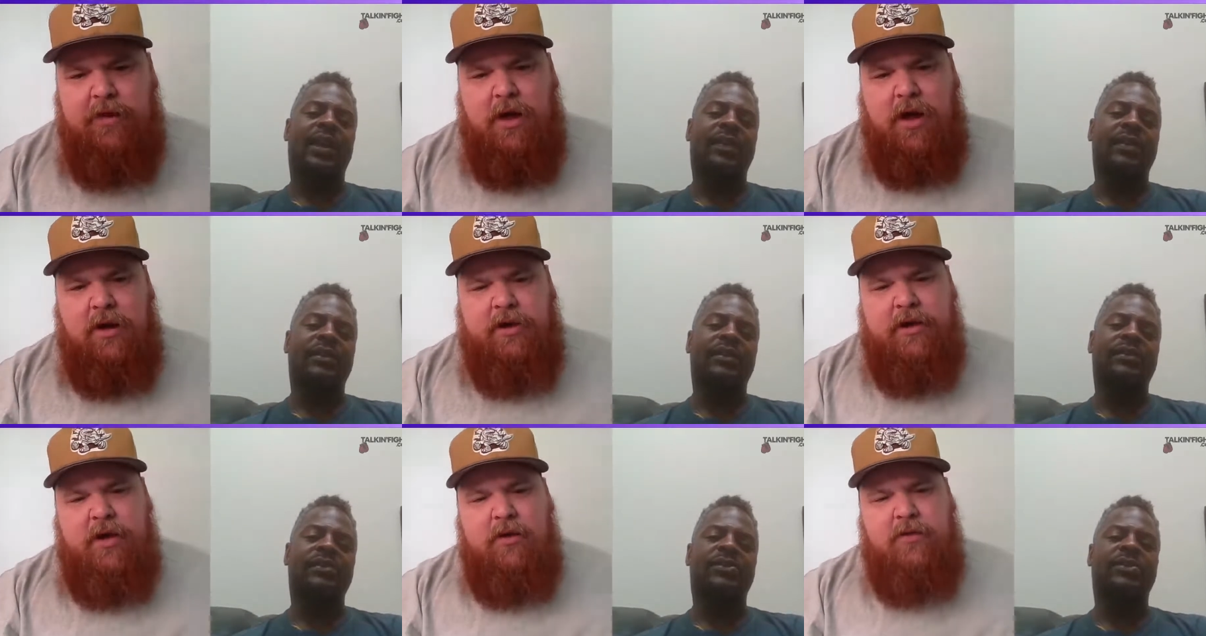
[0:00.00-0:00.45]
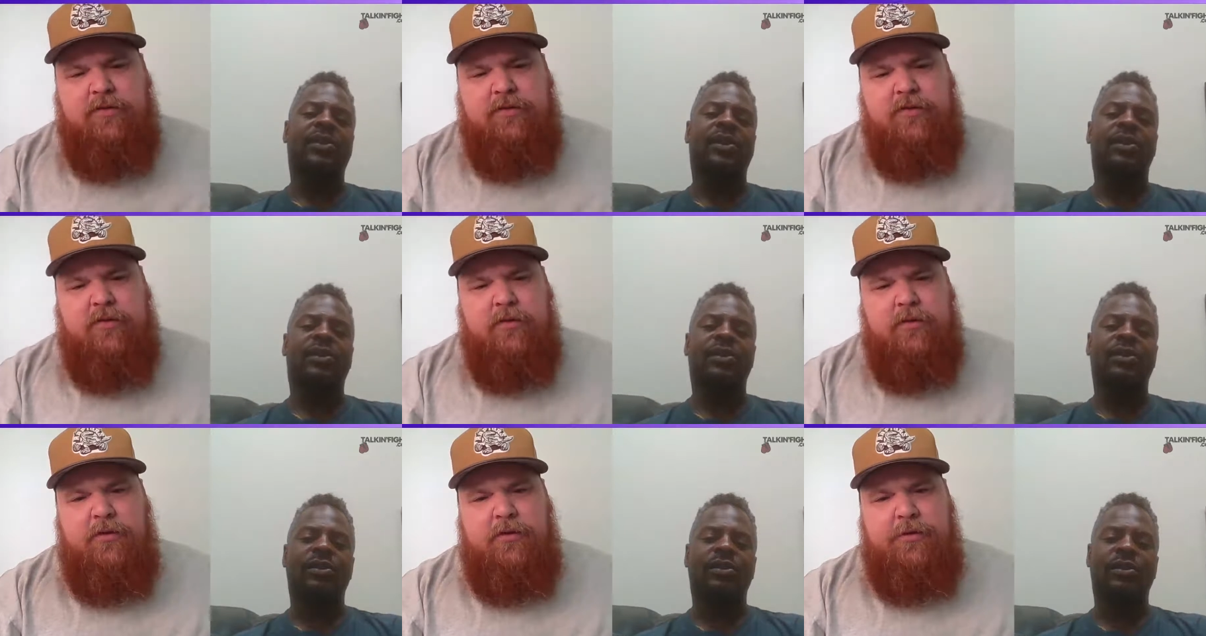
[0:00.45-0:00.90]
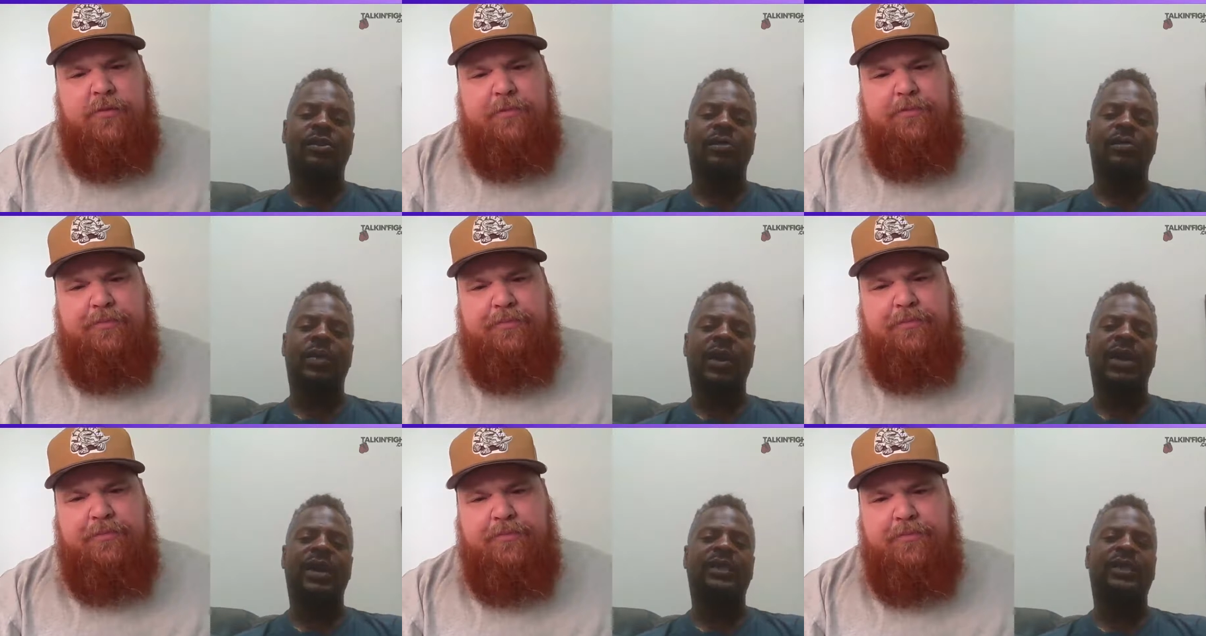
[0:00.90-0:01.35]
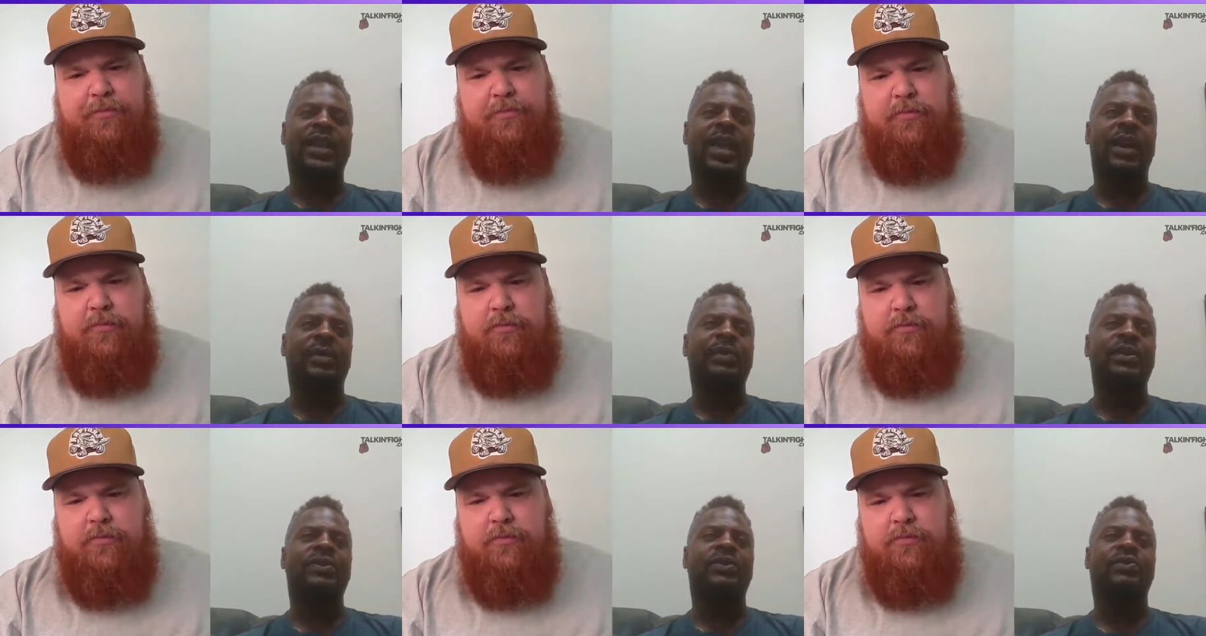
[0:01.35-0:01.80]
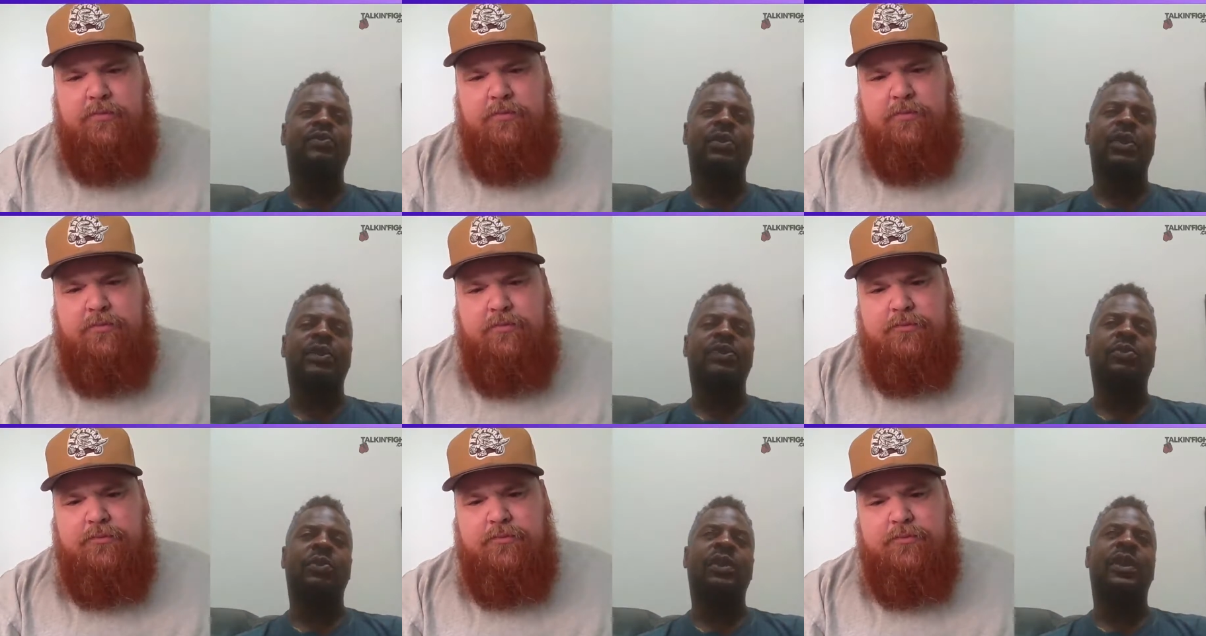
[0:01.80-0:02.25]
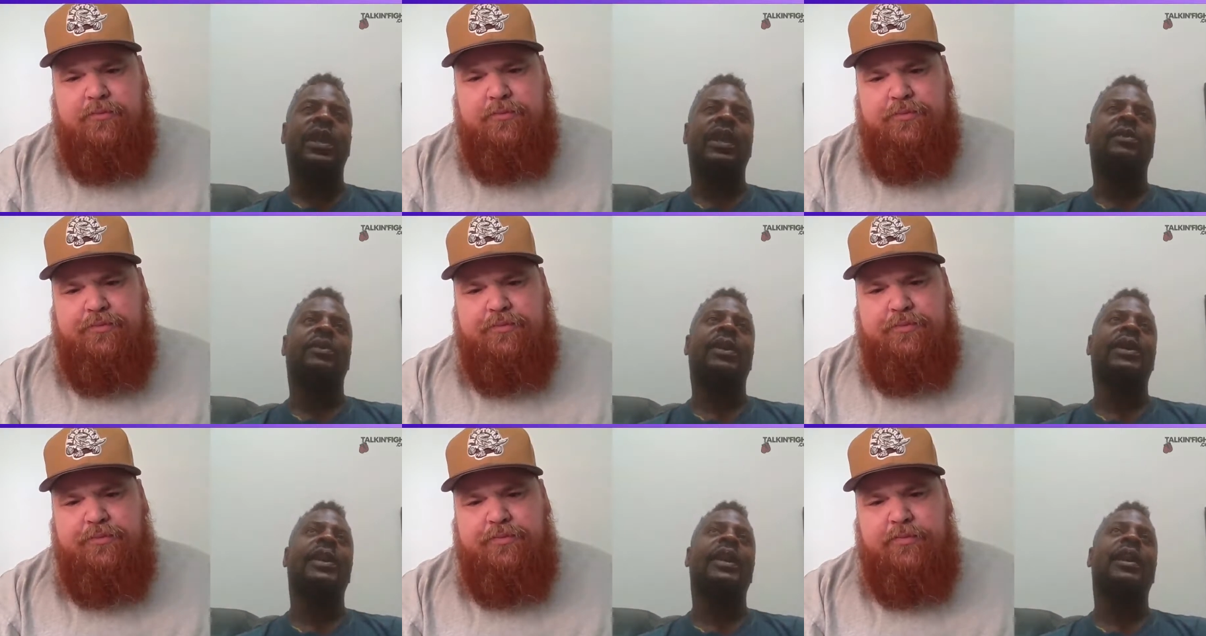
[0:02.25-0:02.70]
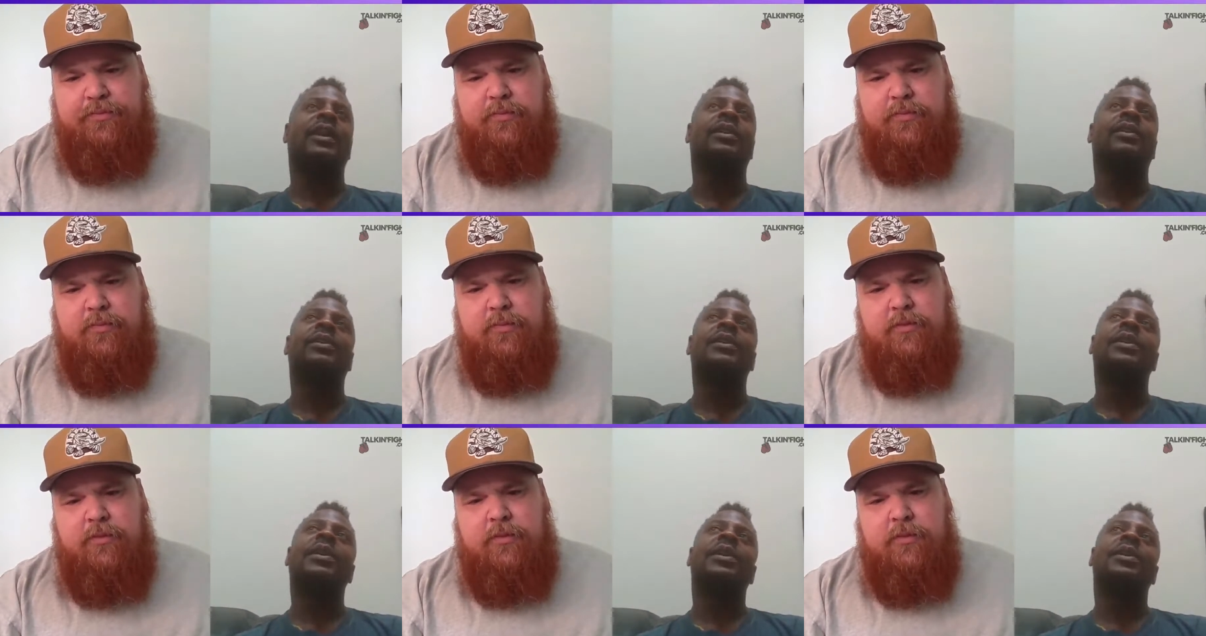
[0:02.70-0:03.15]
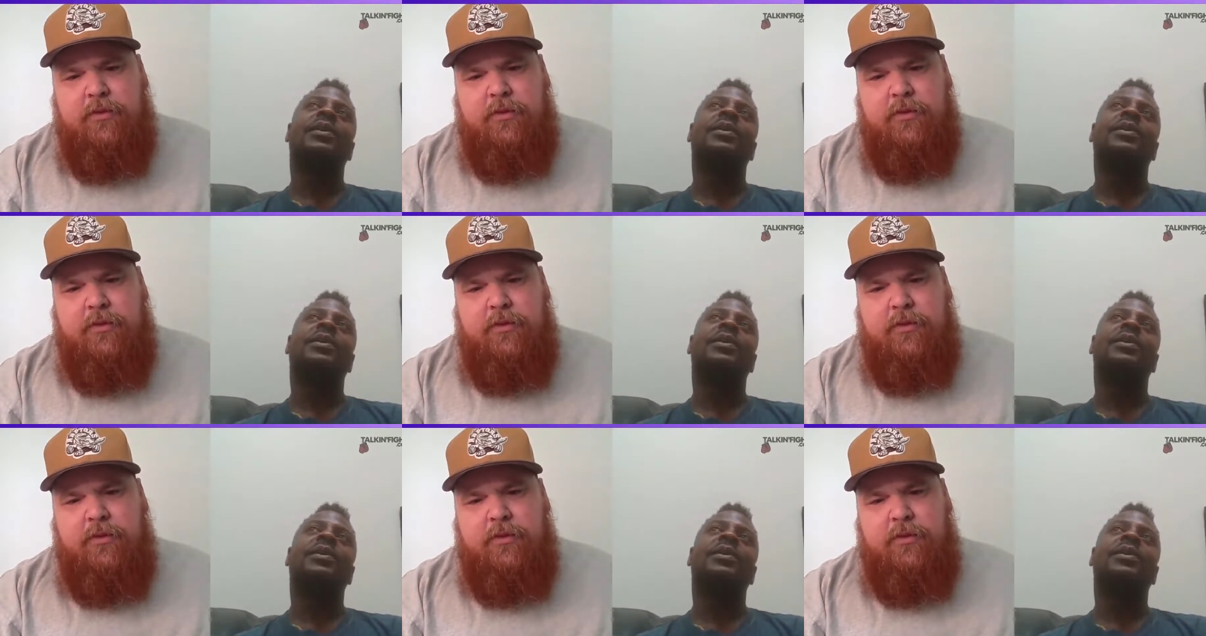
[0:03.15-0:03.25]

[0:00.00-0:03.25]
Speaker 1: Knockouts. So by the time he's what 28 right now,